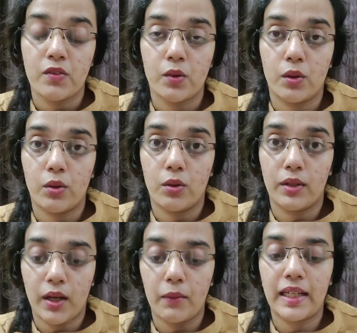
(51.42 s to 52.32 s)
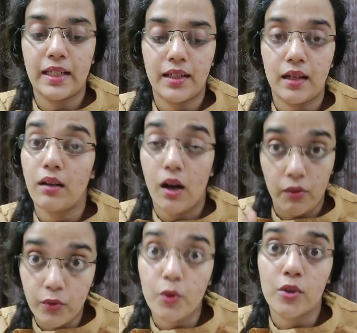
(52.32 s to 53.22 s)
So now in India,
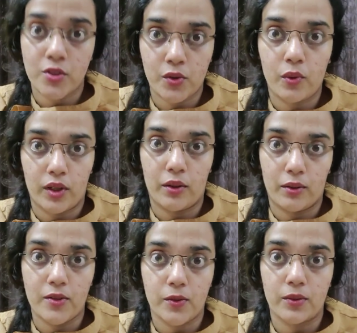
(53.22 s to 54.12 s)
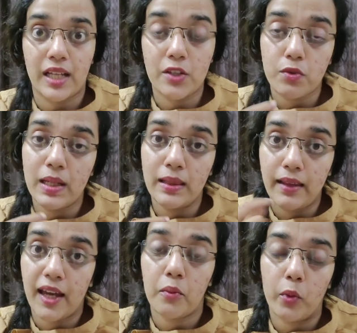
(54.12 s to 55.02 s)
of course, Korea also. That's why
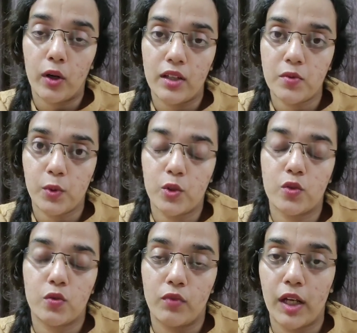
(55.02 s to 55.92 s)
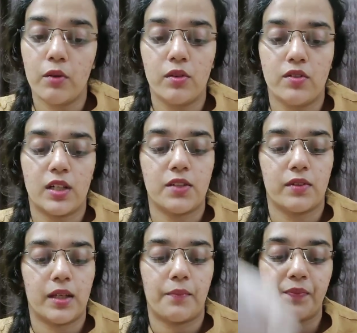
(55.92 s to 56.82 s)
their products produce very good results
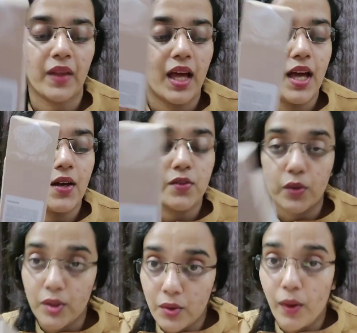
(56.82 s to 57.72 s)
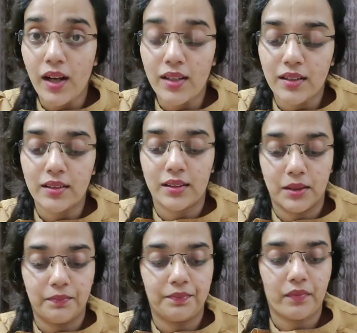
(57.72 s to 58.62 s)
for them. So
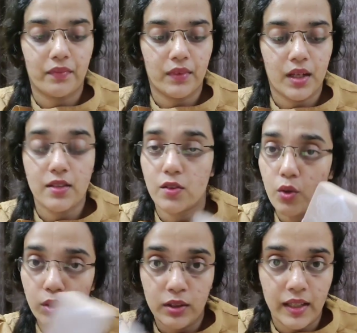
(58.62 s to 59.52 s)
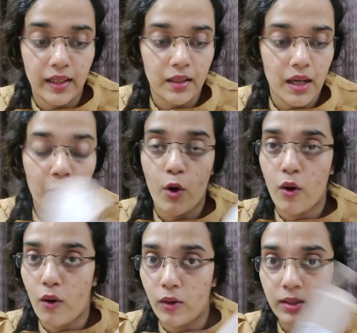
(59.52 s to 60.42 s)
Tvakh, it's a good thing.
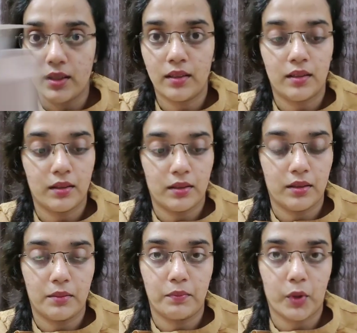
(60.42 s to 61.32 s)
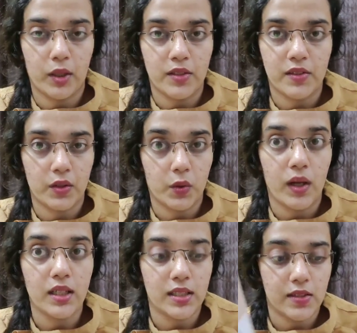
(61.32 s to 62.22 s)
Among all the products in
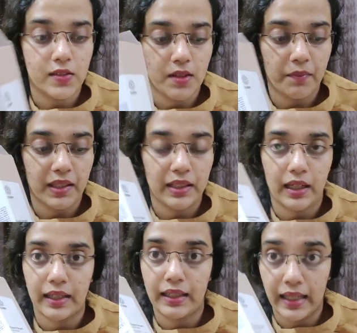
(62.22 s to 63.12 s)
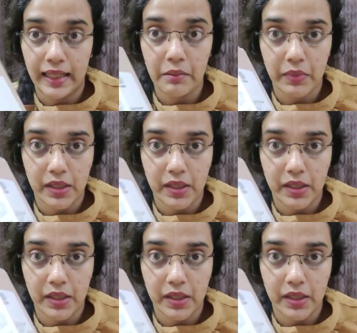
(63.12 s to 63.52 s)
Tvakh, this is something that I like